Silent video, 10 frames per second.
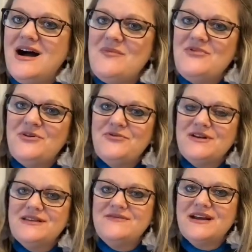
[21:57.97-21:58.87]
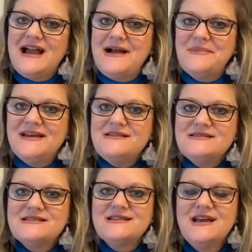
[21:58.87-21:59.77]
Feel free to leave a comment.
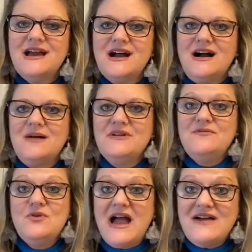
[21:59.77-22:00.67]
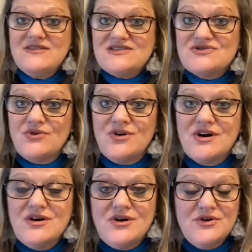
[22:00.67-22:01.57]
If you have a
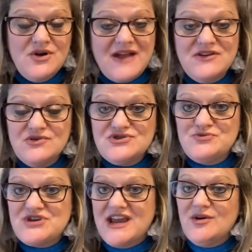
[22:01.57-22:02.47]
store or you have a YouTube channel,